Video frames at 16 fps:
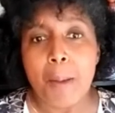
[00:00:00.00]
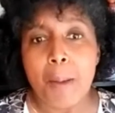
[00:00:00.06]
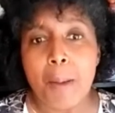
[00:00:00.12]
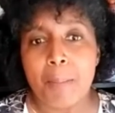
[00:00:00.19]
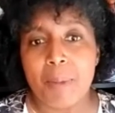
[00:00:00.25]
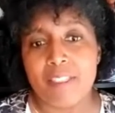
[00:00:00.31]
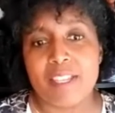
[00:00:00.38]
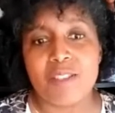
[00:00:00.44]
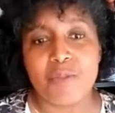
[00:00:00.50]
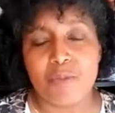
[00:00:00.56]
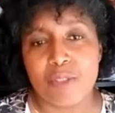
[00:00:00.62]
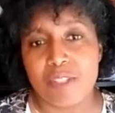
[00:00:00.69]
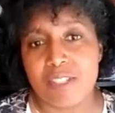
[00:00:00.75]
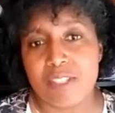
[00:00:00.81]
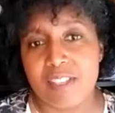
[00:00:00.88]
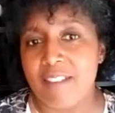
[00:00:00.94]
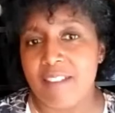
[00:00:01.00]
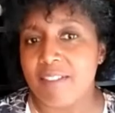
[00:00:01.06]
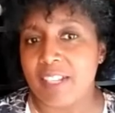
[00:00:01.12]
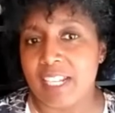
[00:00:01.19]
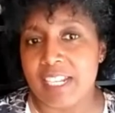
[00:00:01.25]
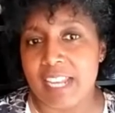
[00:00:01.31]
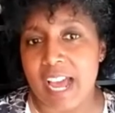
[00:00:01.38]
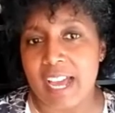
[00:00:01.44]
But this was
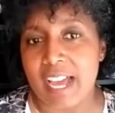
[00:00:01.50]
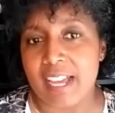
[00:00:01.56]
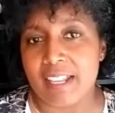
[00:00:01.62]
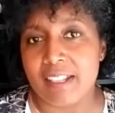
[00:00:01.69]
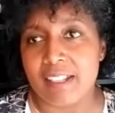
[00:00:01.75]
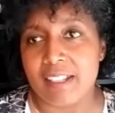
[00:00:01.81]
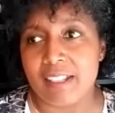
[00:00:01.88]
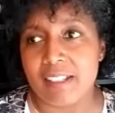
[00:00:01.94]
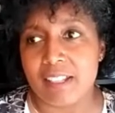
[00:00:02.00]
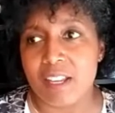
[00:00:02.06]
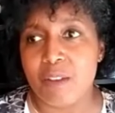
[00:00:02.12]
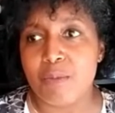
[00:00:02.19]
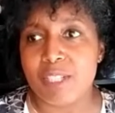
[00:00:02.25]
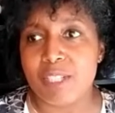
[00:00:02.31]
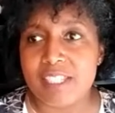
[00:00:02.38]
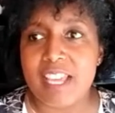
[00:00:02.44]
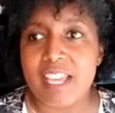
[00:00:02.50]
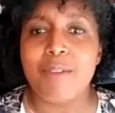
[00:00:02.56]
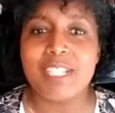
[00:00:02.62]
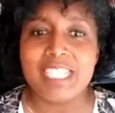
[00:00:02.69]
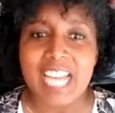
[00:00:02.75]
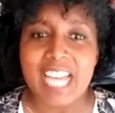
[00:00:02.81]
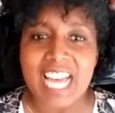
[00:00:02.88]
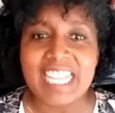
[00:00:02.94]
definitely not, that
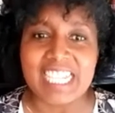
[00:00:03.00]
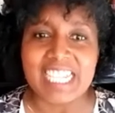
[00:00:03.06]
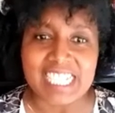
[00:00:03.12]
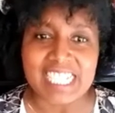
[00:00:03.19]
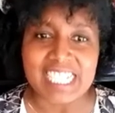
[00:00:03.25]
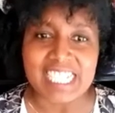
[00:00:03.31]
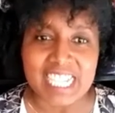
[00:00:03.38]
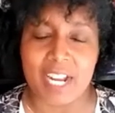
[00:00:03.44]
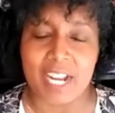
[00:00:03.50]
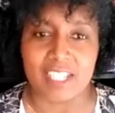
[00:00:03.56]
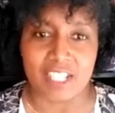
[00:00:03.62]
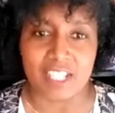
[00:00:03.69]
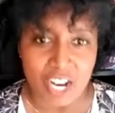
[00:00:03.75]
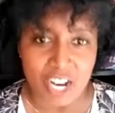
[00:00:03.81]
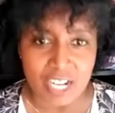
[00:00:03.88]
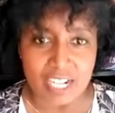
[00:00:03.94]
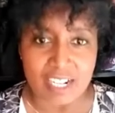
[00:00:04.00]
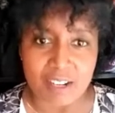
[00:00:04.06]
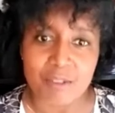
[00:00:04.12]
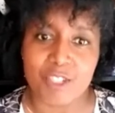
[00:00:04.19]
was not the intent when I started.